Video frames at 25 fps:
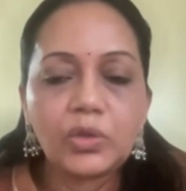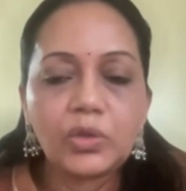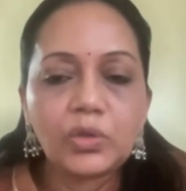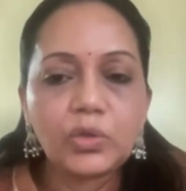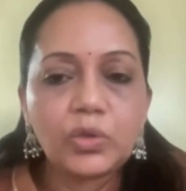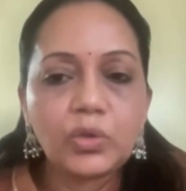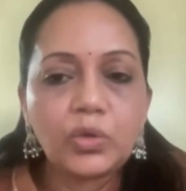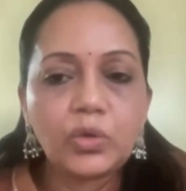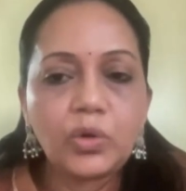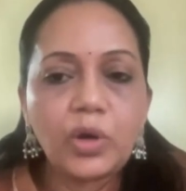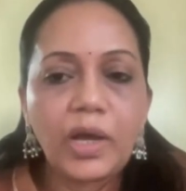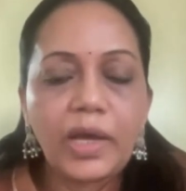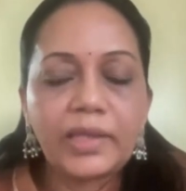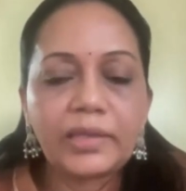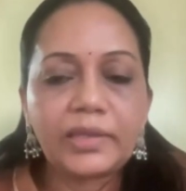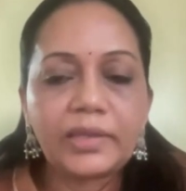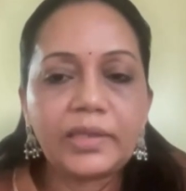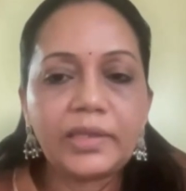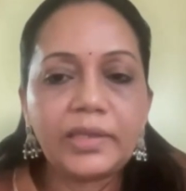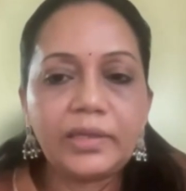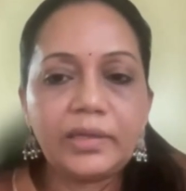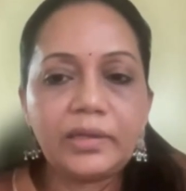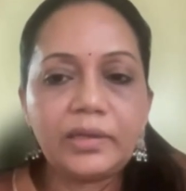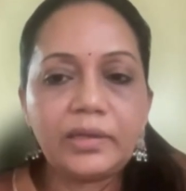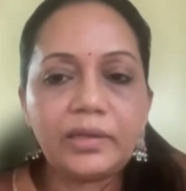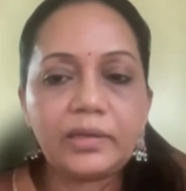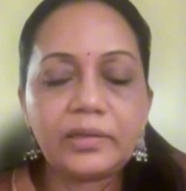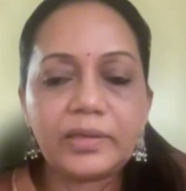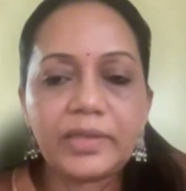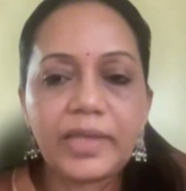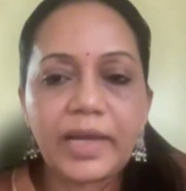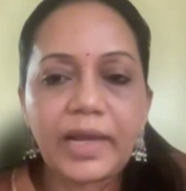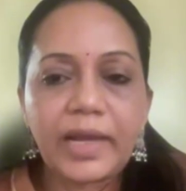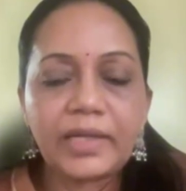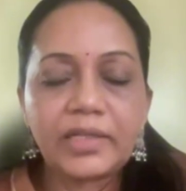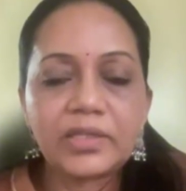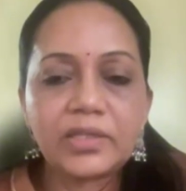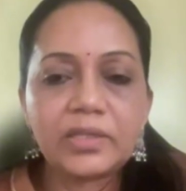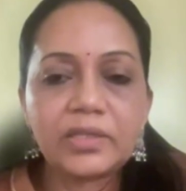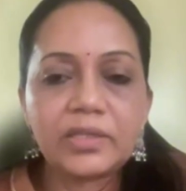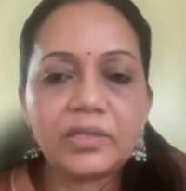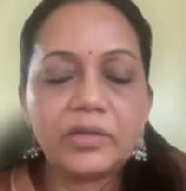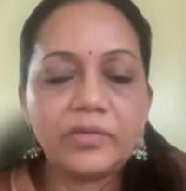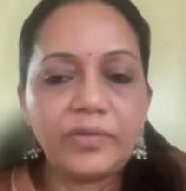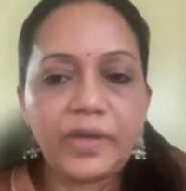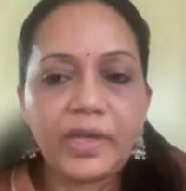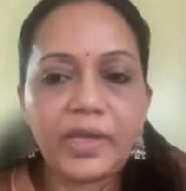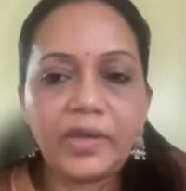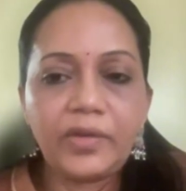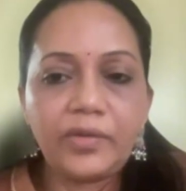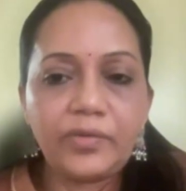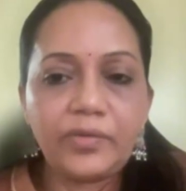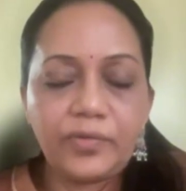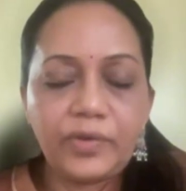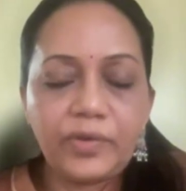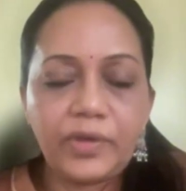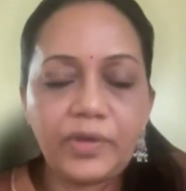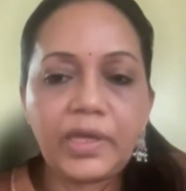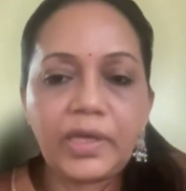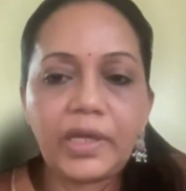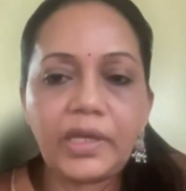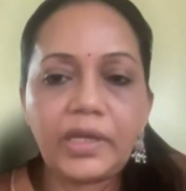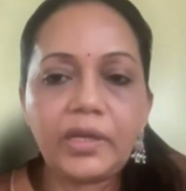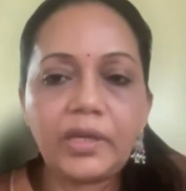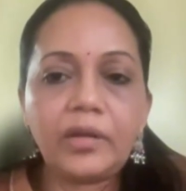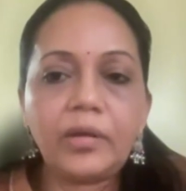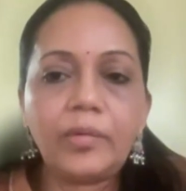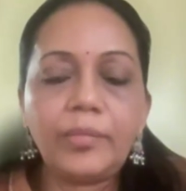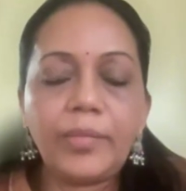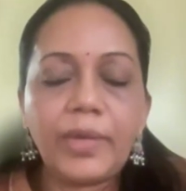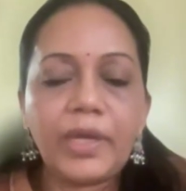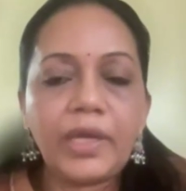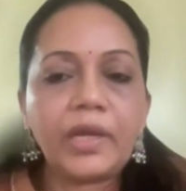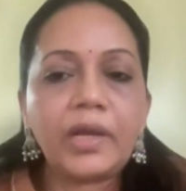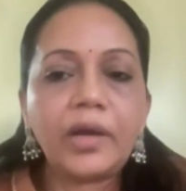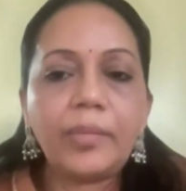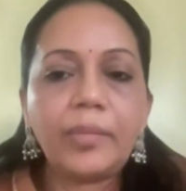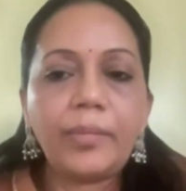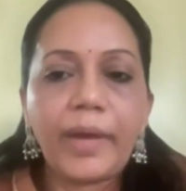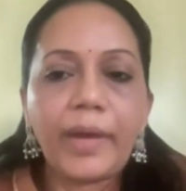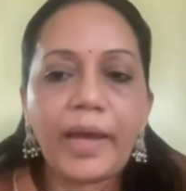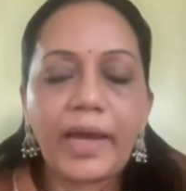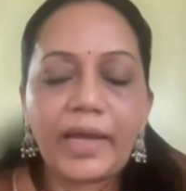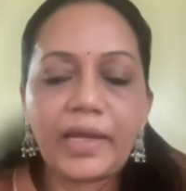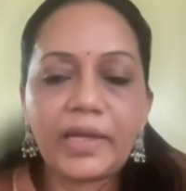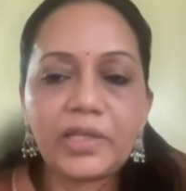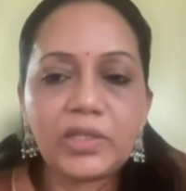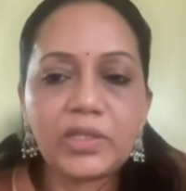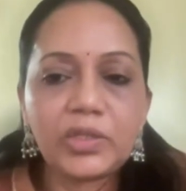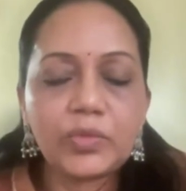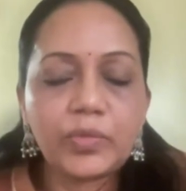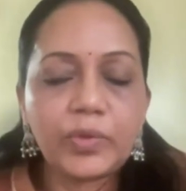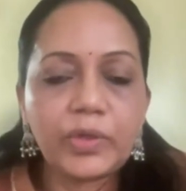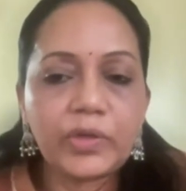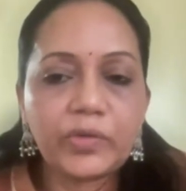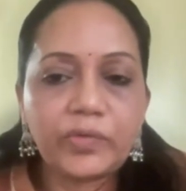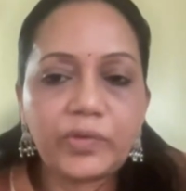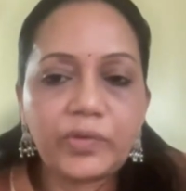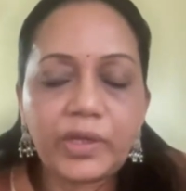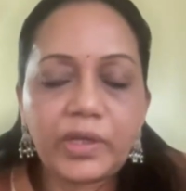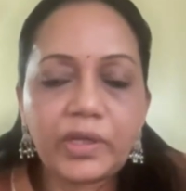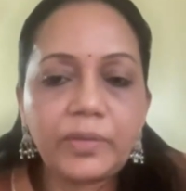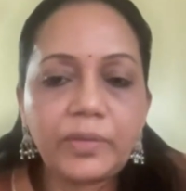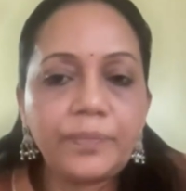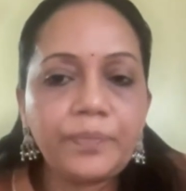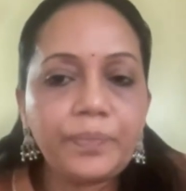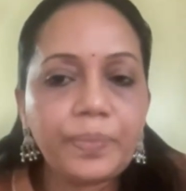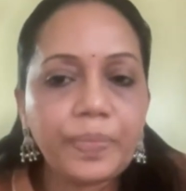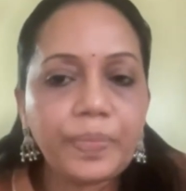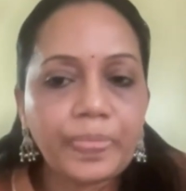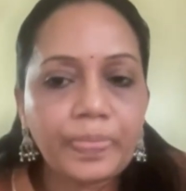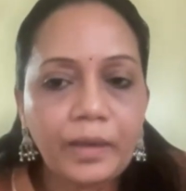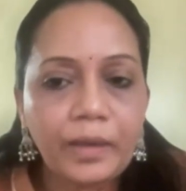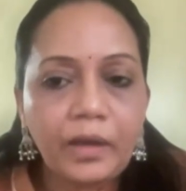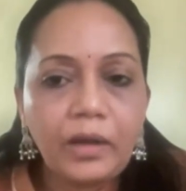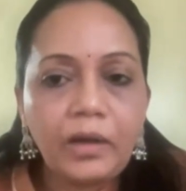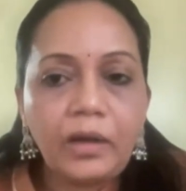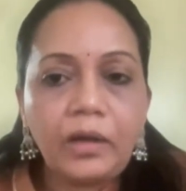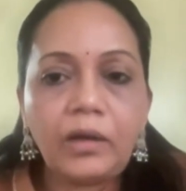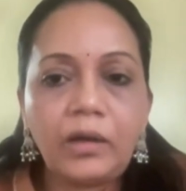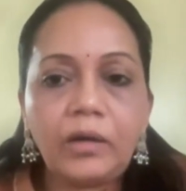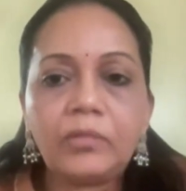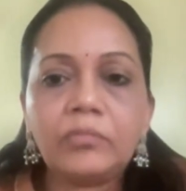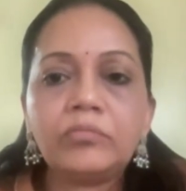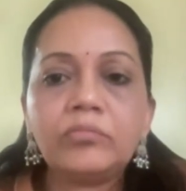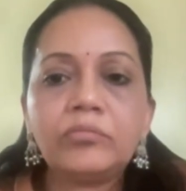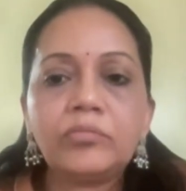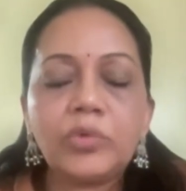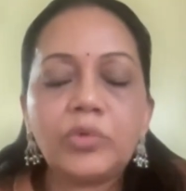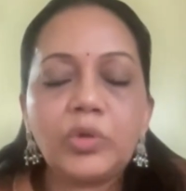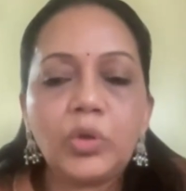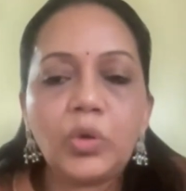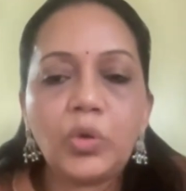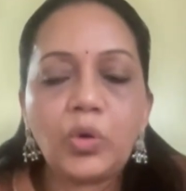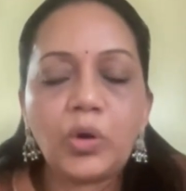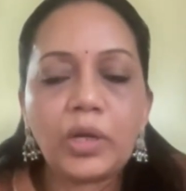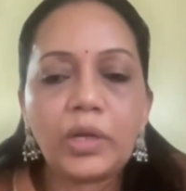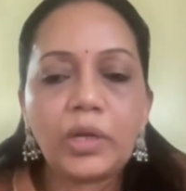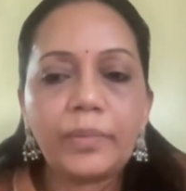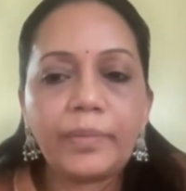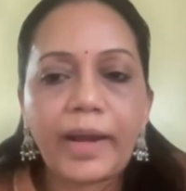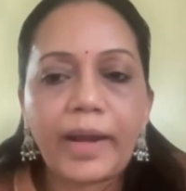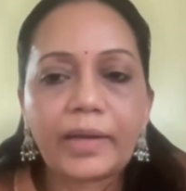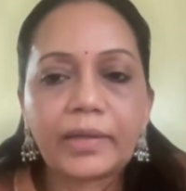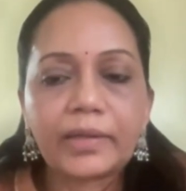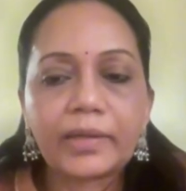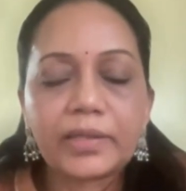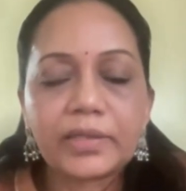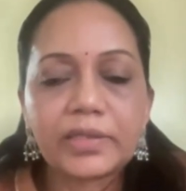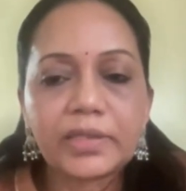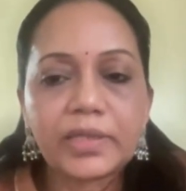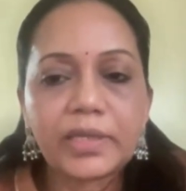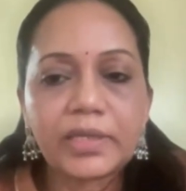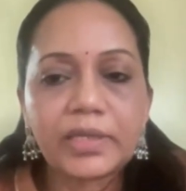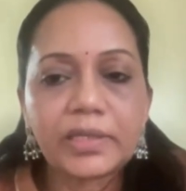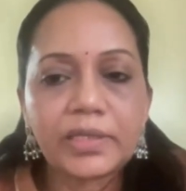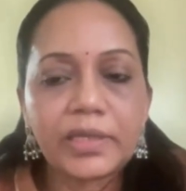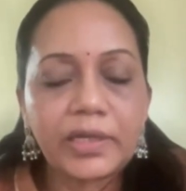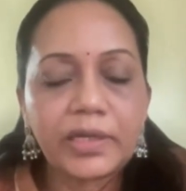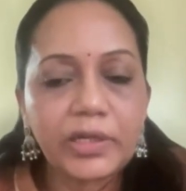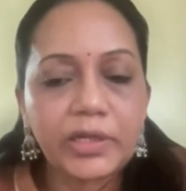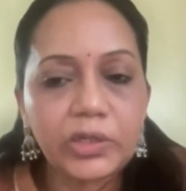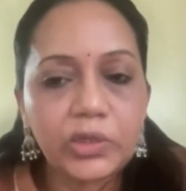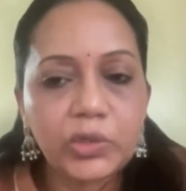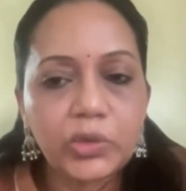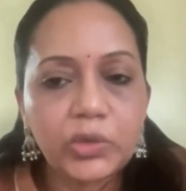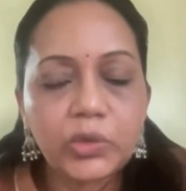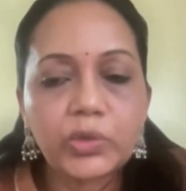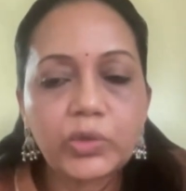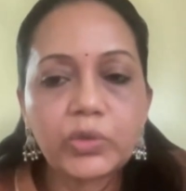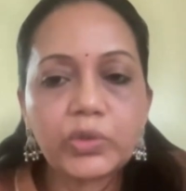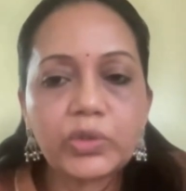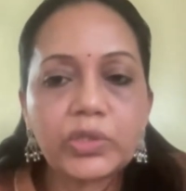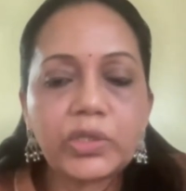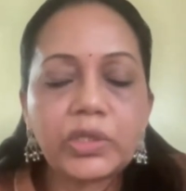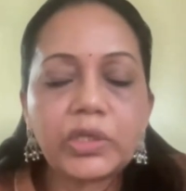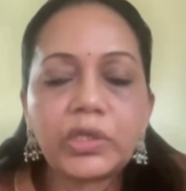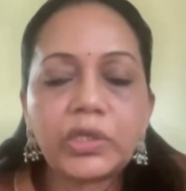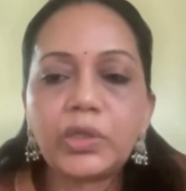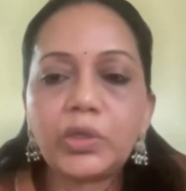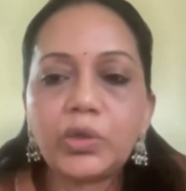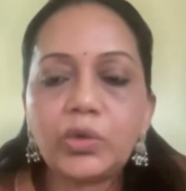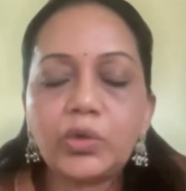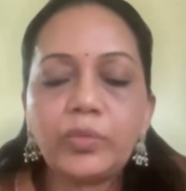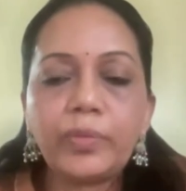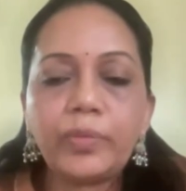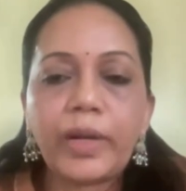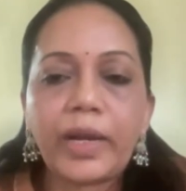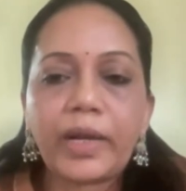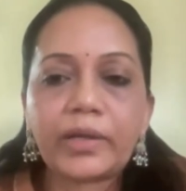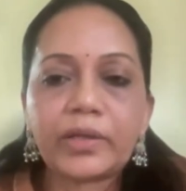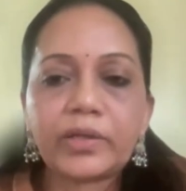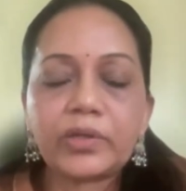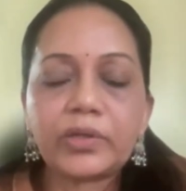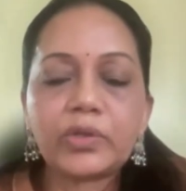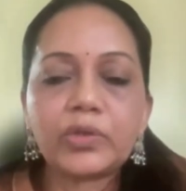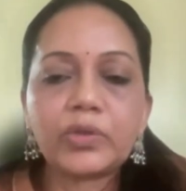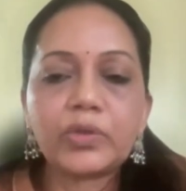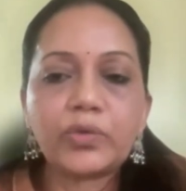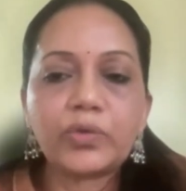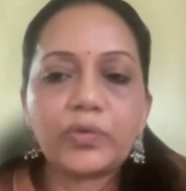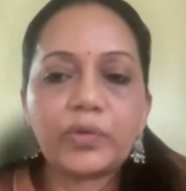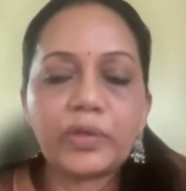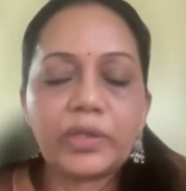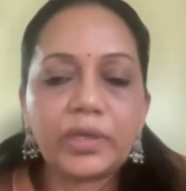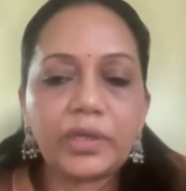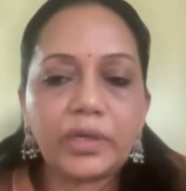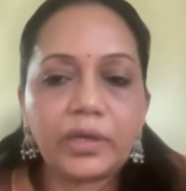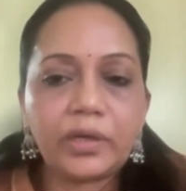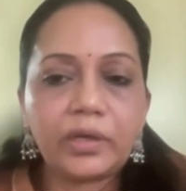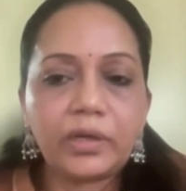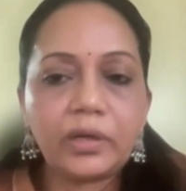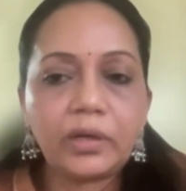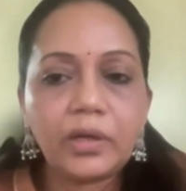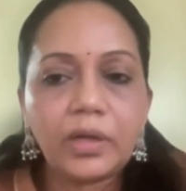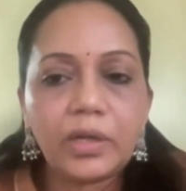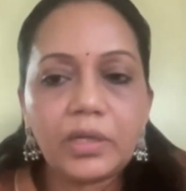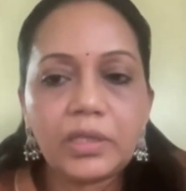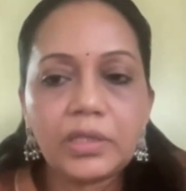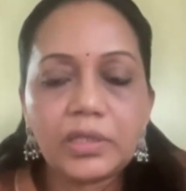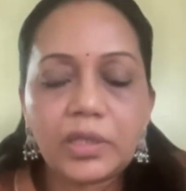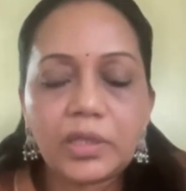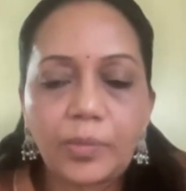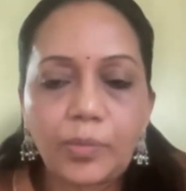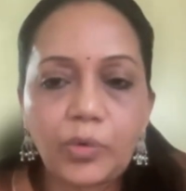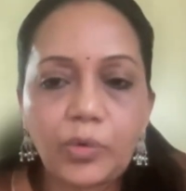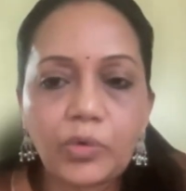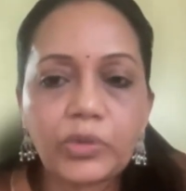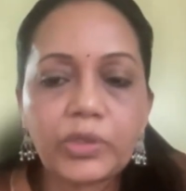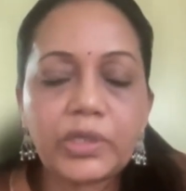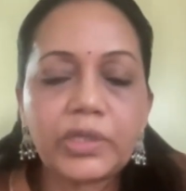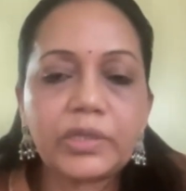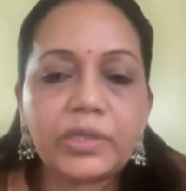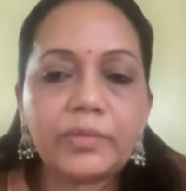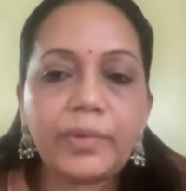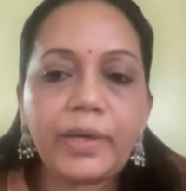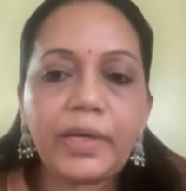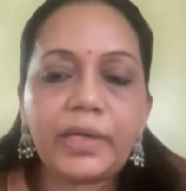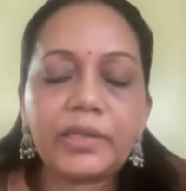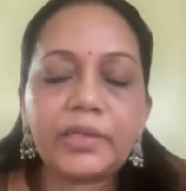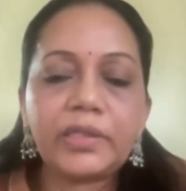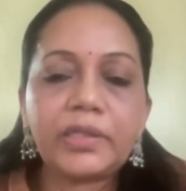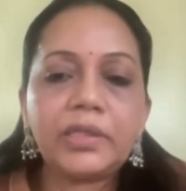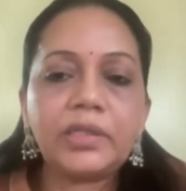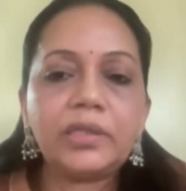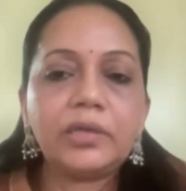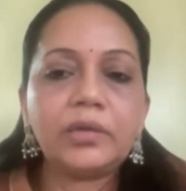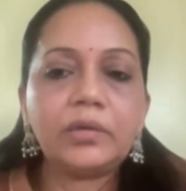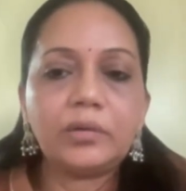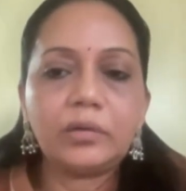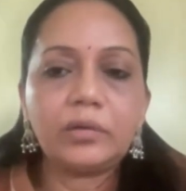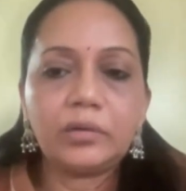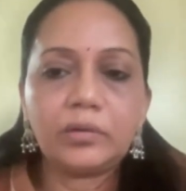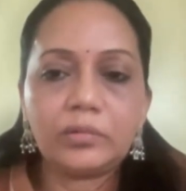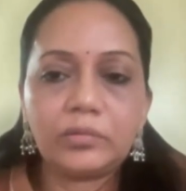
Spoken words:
So I think that's the way we can make a balance between local practices and introducing new practices over there, supported by the